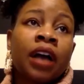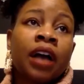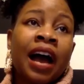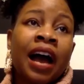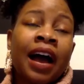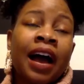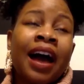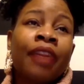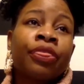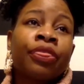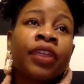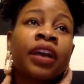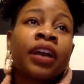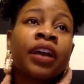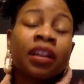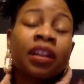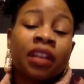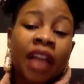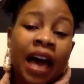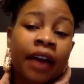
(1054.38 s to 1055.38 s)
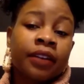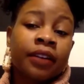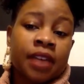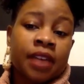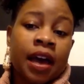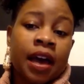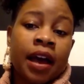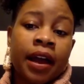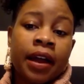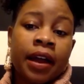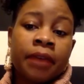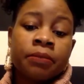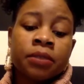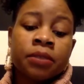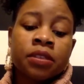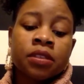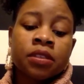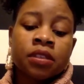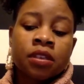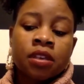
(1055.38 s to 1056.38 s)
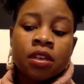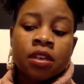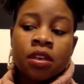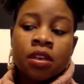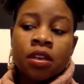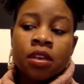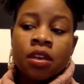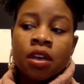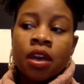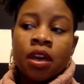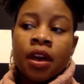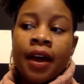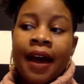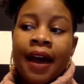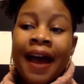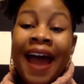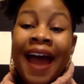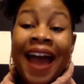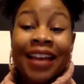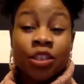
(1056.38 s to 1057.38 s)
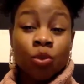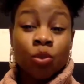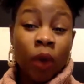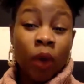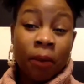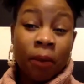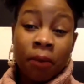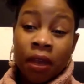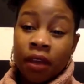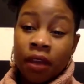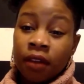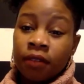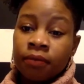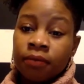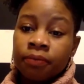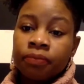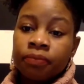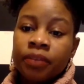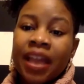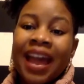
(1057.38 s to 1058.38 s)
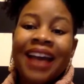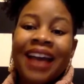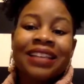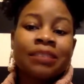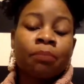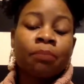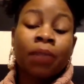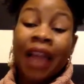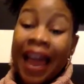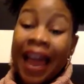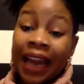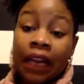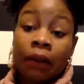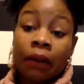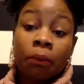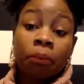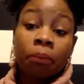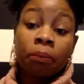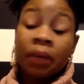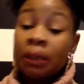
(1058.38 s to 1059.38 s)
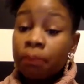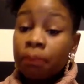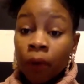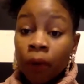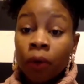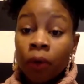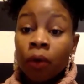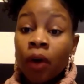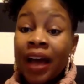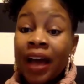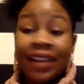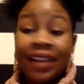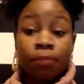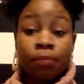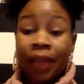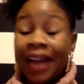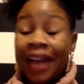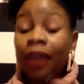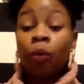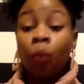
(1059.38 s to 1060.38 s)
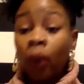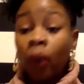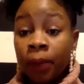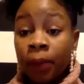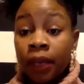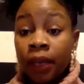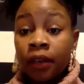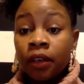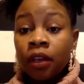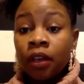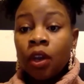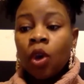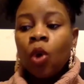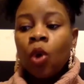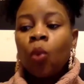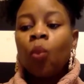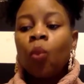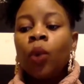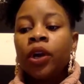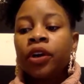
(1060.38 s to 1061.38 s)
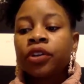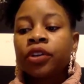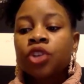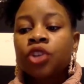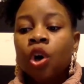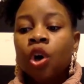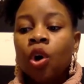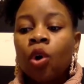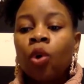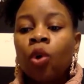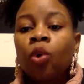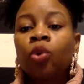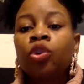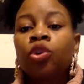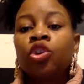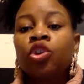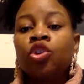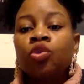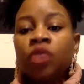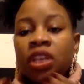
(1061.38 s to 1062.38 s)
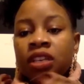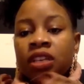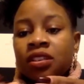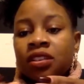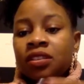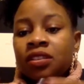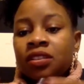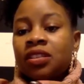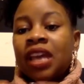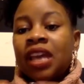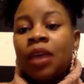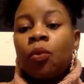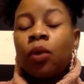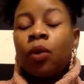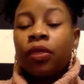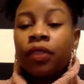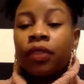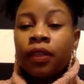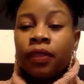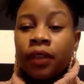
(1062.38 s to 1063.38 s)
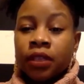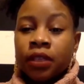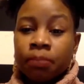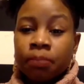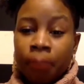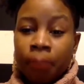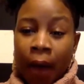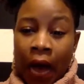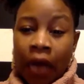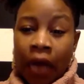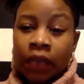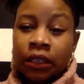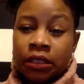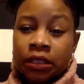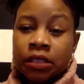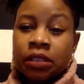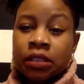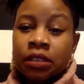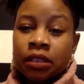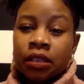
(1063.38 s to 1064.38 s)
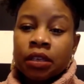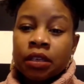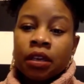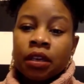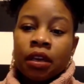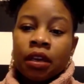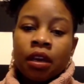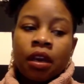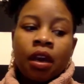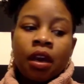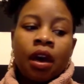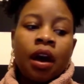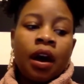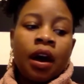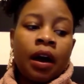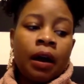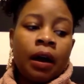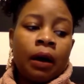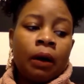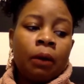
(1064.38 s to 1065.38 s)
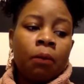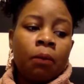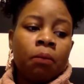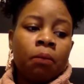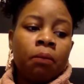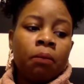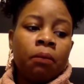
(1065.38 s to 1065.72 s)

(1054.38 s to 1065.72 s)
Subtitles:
I think a lot of times as women, as Black people, as Black women, we're told you need to stay within this box, and